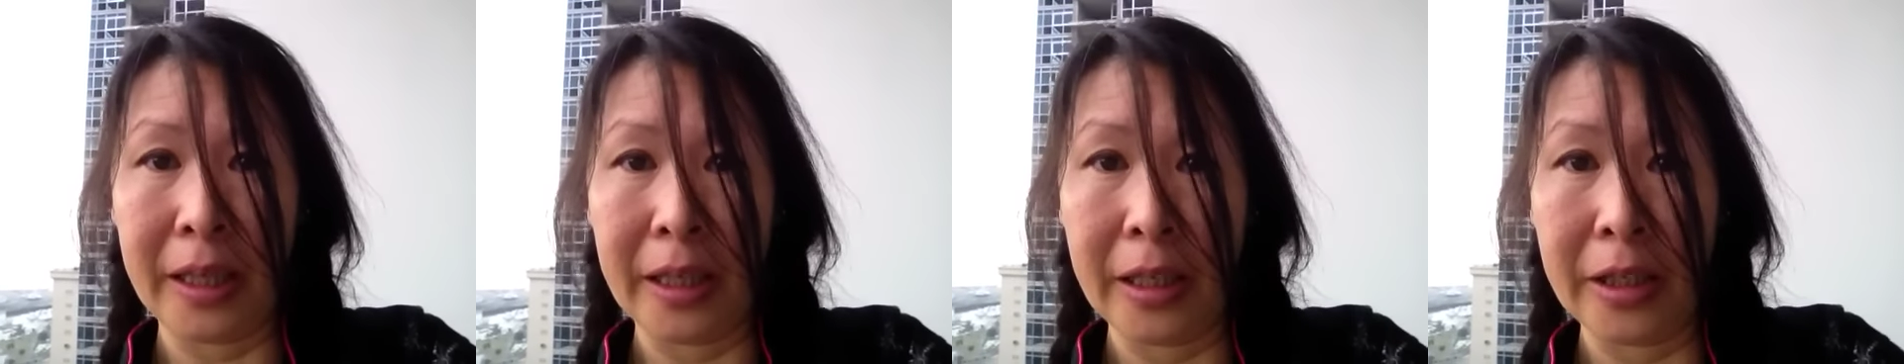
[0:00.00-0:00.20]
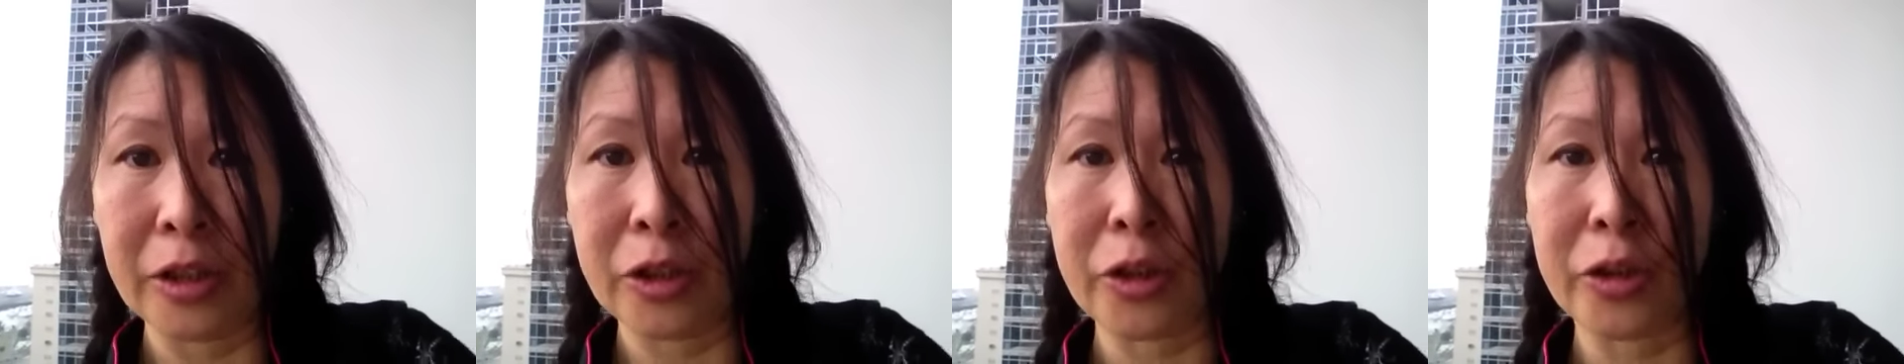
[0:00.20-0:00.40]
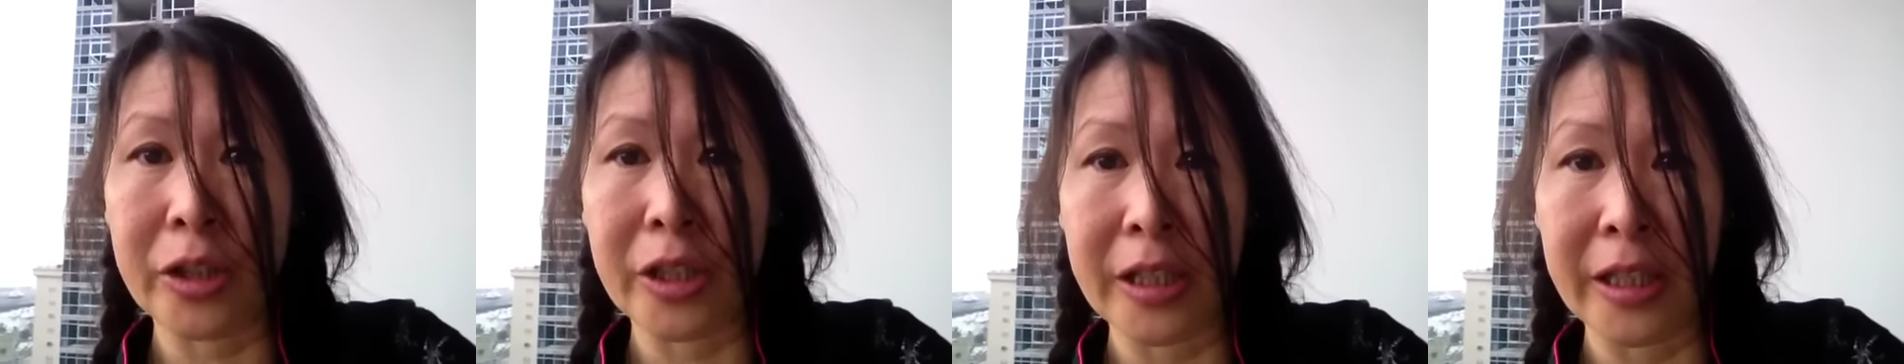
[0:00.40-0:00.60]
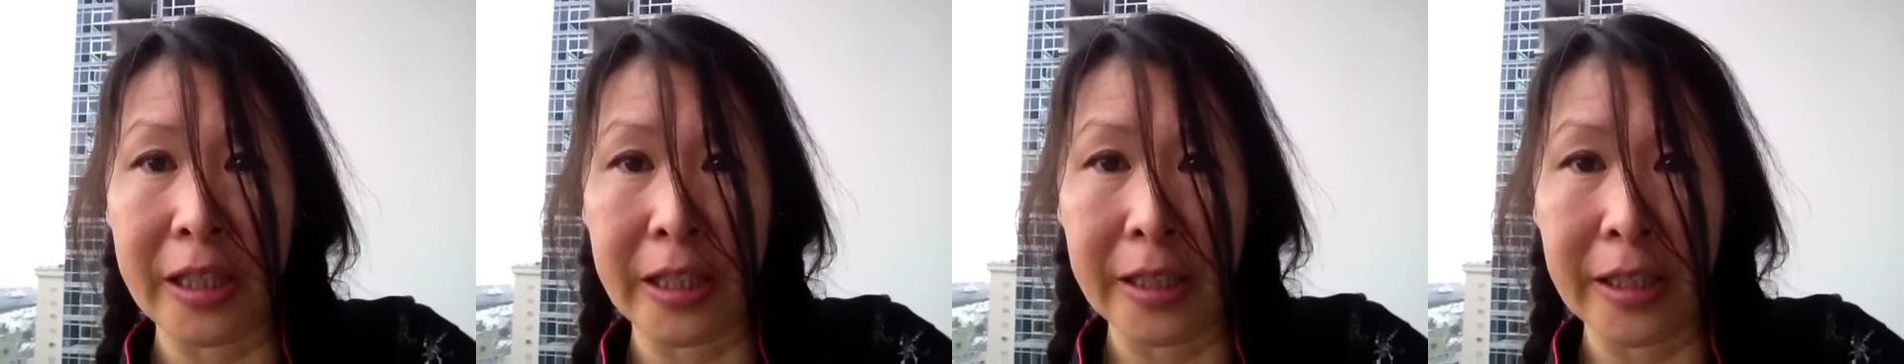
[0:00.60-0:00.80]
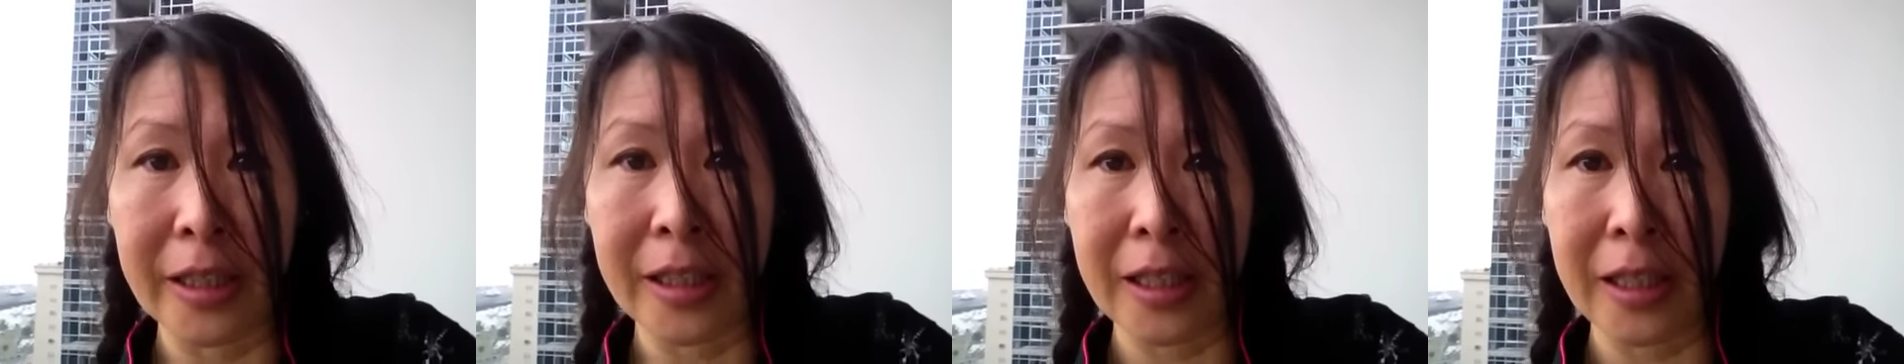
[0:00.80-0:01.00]
interesting
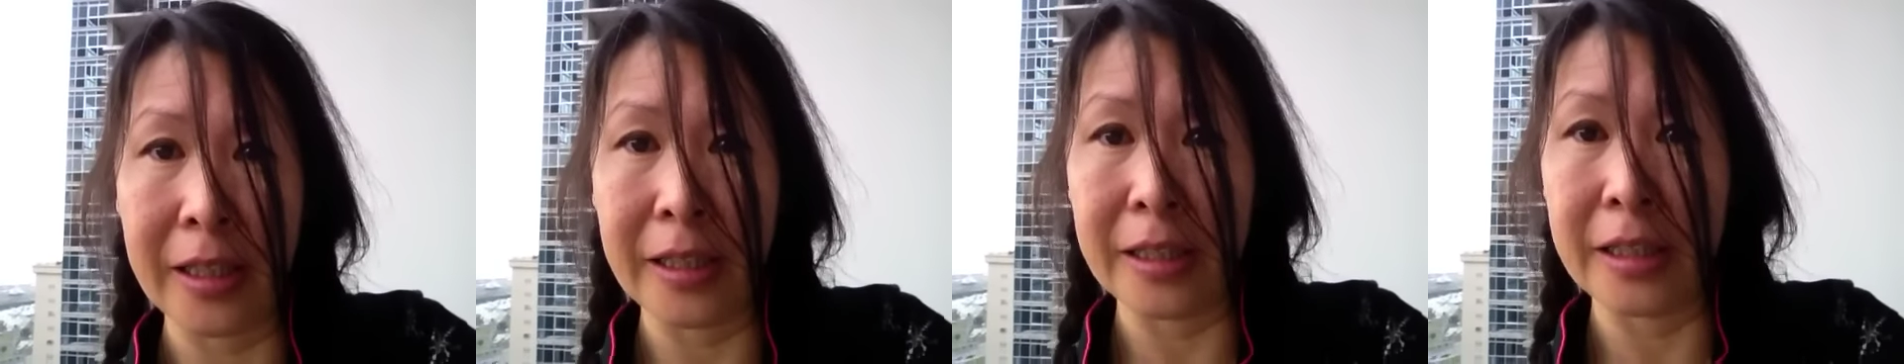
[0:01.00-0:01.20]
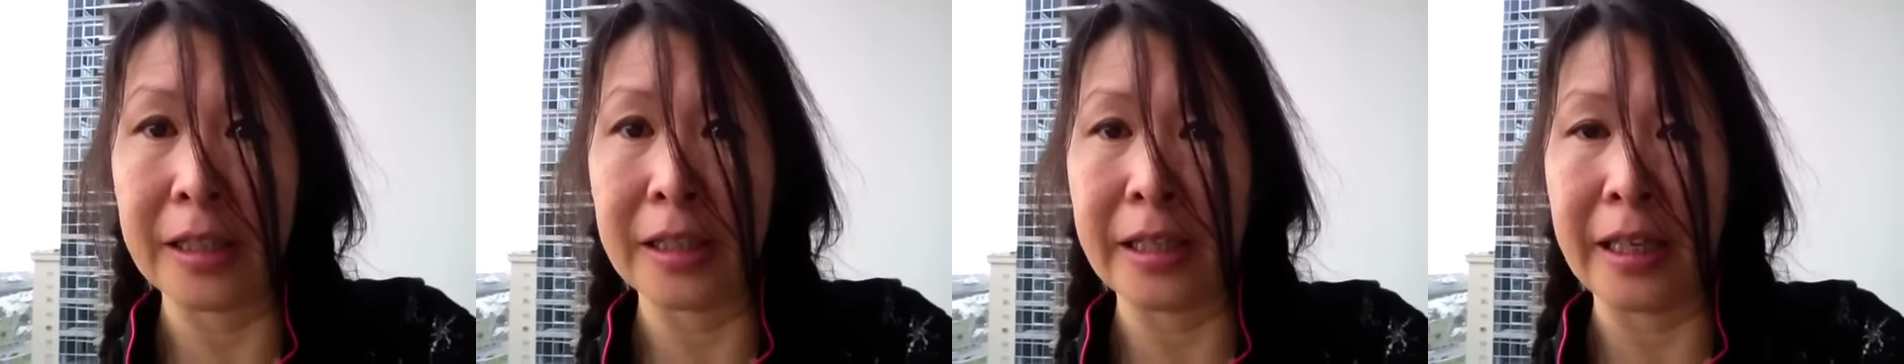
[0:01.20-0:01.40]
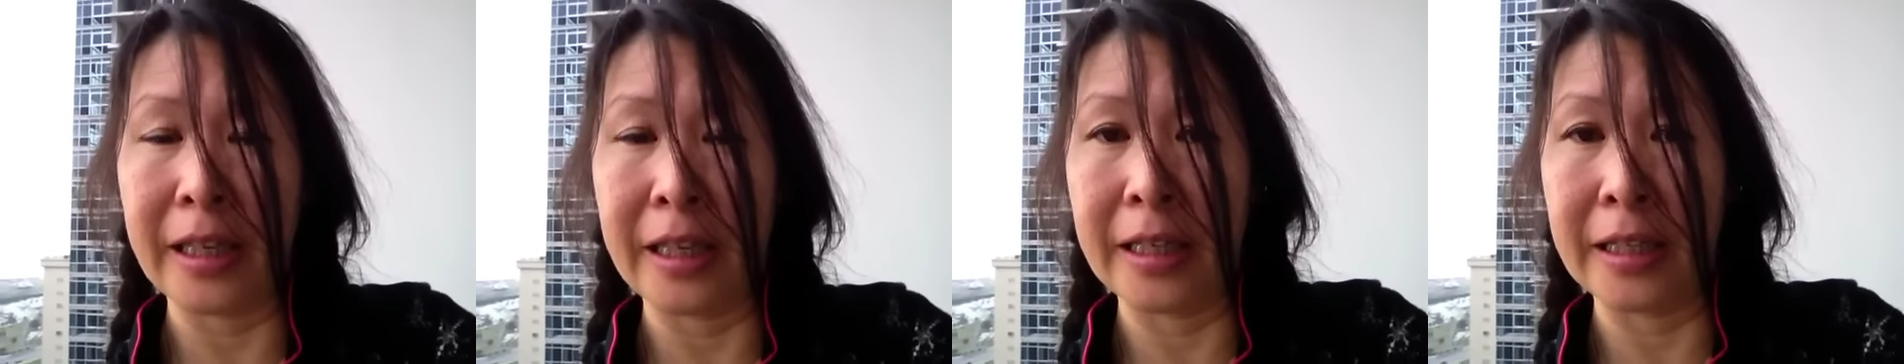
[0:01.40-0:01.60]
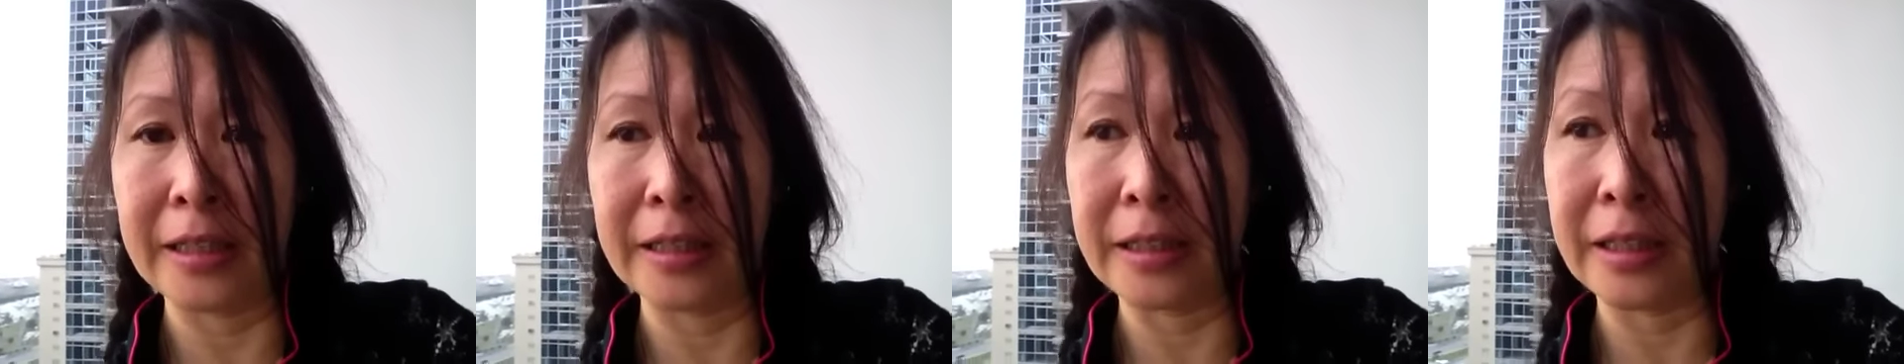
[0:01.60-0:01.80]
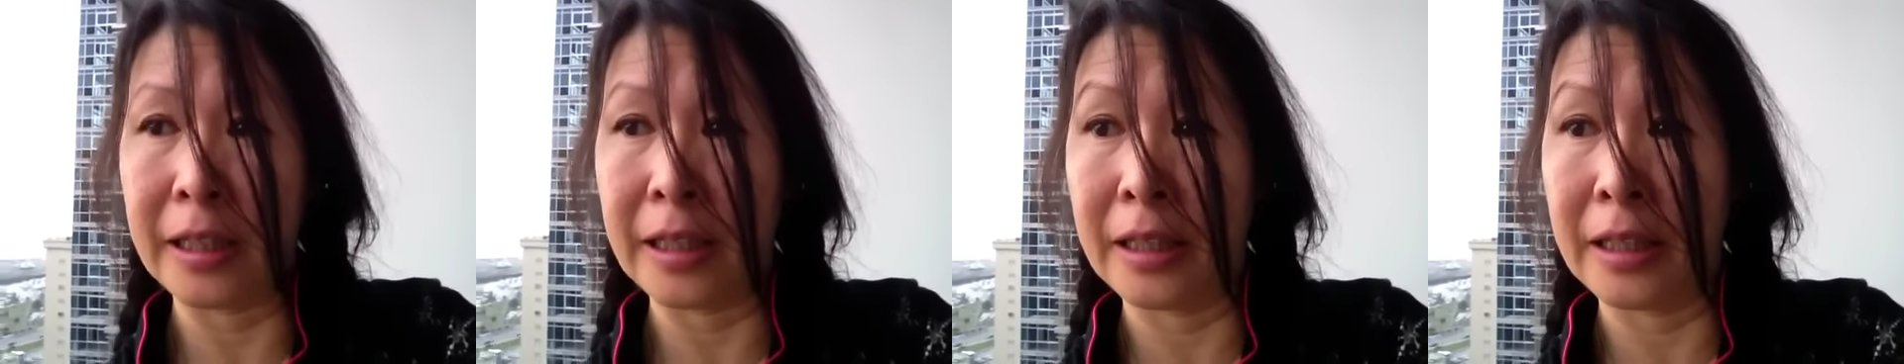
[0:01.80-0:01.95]
insights, and